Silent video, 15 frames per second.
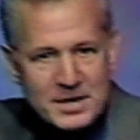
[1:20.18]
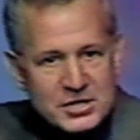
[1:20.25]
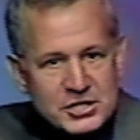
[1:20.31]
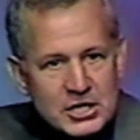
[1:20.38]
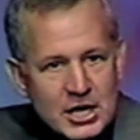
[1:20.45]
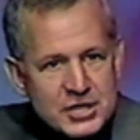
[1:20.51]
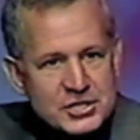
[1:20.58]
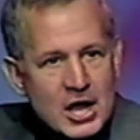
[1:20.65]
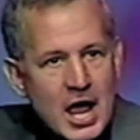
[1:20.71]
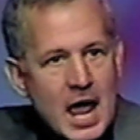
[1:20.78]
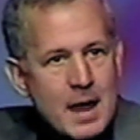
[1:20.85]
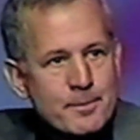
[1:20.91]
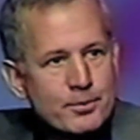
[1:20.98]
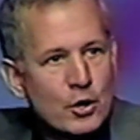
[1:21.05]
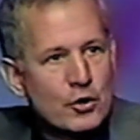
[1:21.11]
busyness
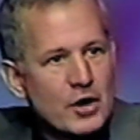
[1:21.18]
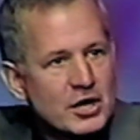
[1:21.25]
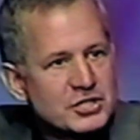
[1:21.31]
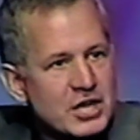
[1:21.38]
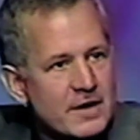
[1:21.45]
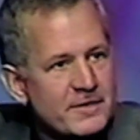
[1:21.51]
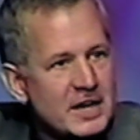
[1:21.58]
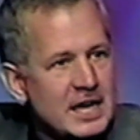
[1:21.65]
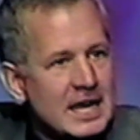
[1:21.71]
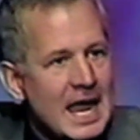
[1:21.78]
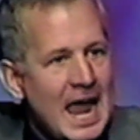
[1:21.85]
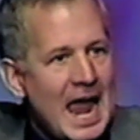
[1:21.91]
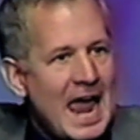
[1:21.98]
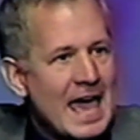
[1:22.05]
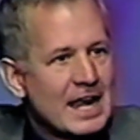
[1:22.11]
and productivity
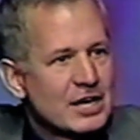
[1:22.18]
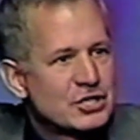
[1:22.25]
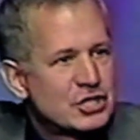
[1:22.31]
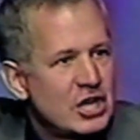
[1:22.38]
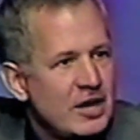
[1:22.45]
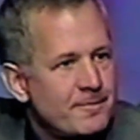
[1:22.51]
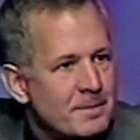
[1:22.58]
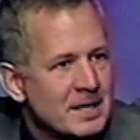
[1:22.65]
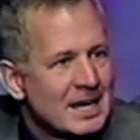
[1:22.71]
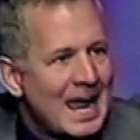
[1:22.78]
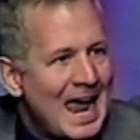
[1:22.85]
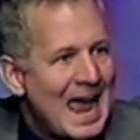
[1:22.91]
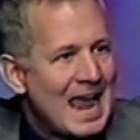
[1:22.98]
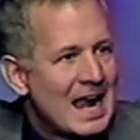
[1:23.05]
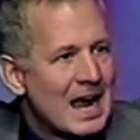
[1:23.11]
and achievement
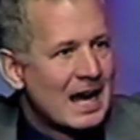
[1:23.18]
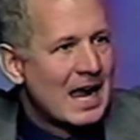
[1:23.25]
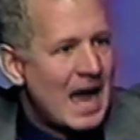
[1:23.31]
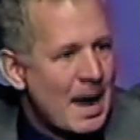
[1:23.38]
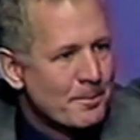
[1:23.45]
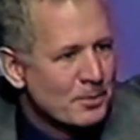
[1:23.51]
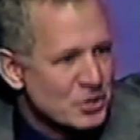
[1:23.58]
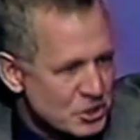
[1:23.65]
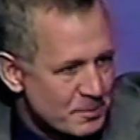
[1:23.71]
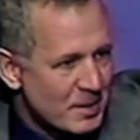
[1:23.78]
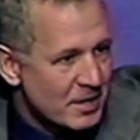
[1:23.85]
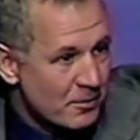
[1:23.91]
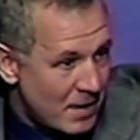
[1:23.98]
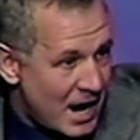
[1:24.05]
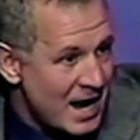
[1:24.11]
and
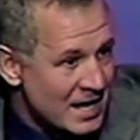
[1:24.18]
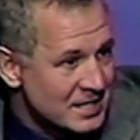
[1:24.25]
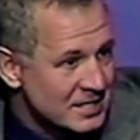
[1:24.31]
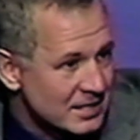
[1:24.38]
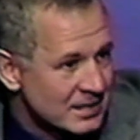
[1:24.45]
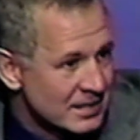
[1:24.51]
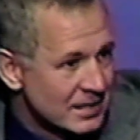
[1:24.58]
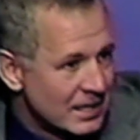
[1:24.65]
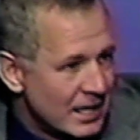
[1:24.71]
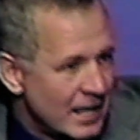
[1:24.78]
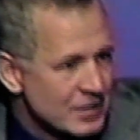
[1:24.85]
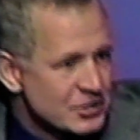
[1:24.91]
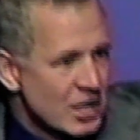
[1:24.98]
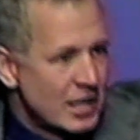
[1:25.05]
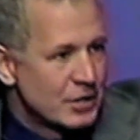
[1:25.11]
accomplishment, right?
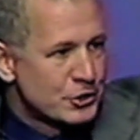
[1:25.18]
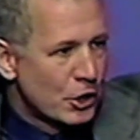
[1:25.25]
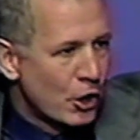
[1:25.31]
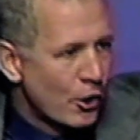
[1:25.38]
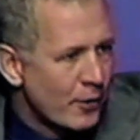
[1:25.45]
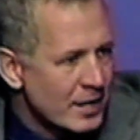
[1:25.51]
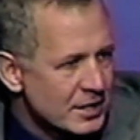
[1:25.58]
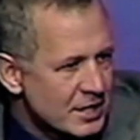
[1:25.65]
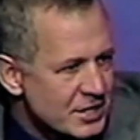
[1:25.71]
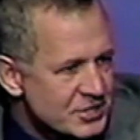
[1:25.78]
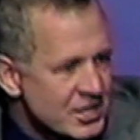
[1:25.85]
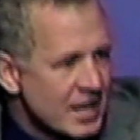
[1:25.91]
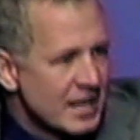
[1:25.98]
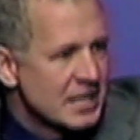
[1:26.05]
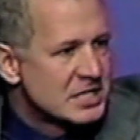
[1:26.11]
It's
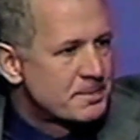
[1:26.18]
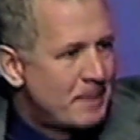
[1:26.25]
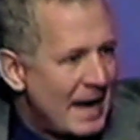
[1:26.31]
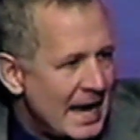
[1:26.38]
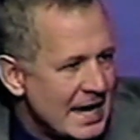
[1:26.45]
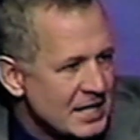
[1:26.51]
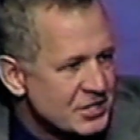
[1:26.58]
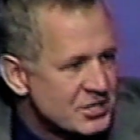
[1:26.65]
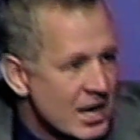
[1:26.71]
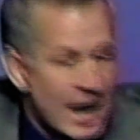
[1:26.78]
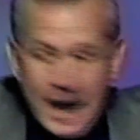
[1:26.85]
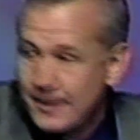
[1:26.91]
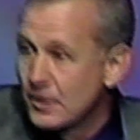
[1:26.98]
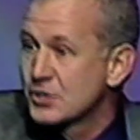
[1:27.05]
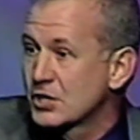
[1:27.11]
hurriedness, it's pace,
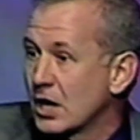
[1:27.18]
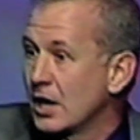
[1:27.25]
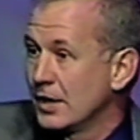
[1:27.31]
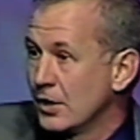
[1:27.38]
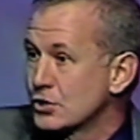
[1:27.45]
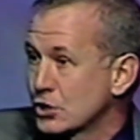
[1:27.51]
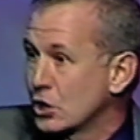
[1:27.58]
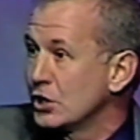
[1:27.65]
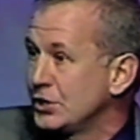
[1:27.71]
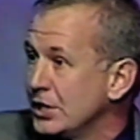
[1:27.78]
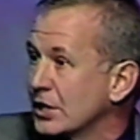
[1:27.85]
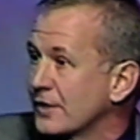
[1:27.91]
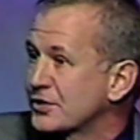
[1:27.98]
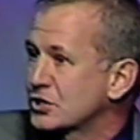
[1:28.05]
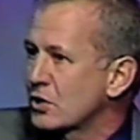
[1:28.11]
and there's a good
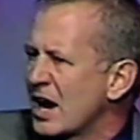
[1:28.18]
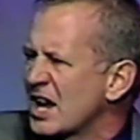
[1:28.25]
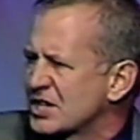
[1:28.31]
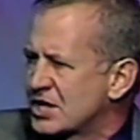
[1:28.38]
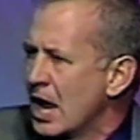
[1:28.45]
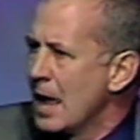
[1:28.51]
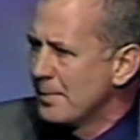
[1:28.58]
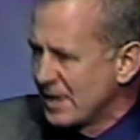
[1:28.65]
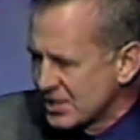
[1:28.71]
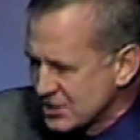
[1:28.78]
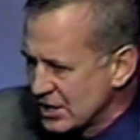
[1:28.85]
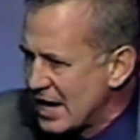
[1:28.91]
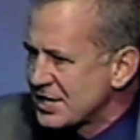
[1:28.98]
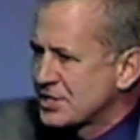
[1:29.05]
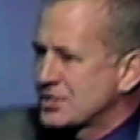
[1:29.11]
deal of stress. But it's
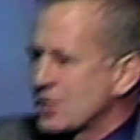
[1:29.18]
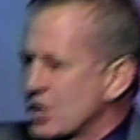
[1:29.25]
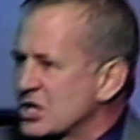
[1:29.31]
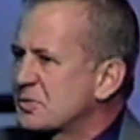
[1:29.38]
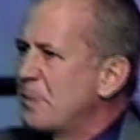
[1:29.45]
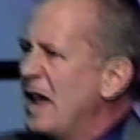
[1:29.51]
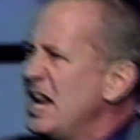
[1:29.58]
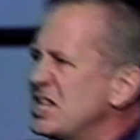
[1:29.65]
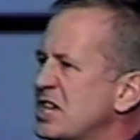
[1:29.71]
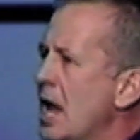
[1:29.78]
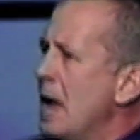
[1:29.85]
a necessary space